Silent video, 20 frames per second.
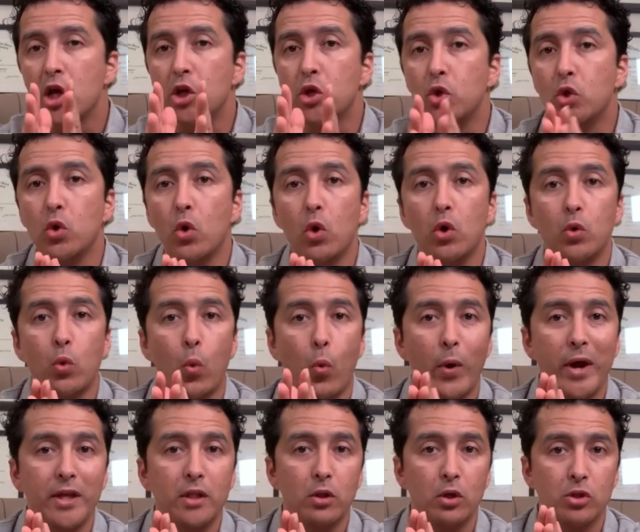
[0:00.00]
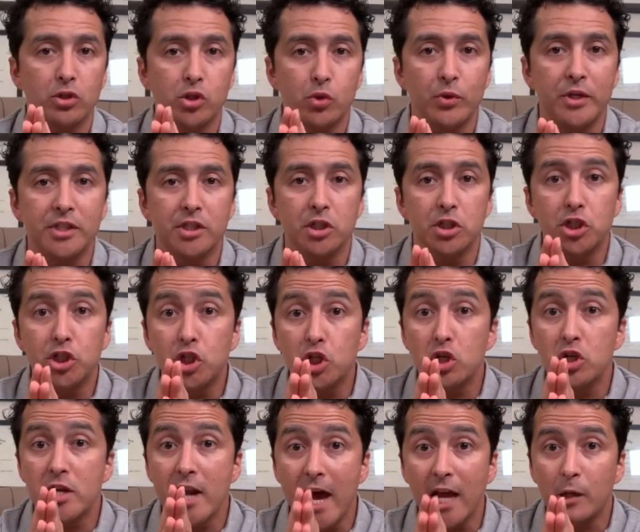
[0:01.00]
your weight loss reason
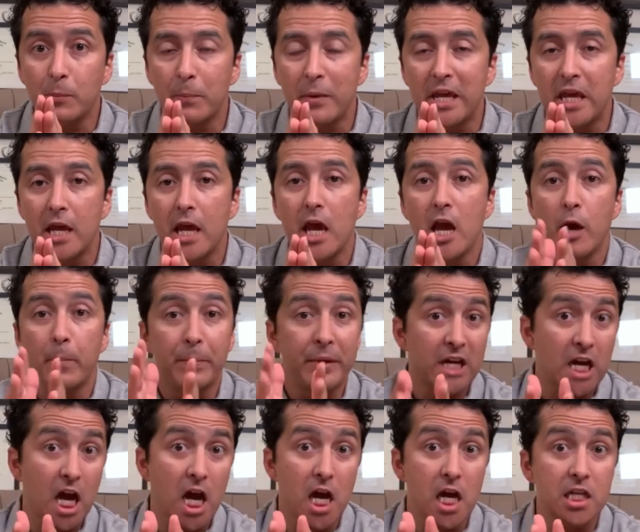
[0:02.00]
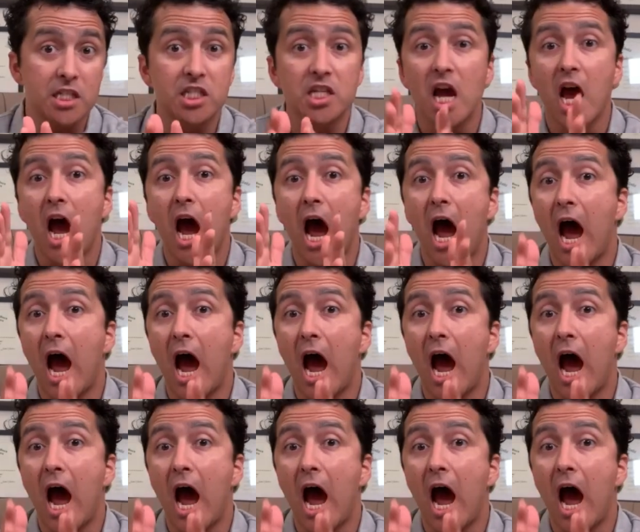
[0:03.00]
should not be because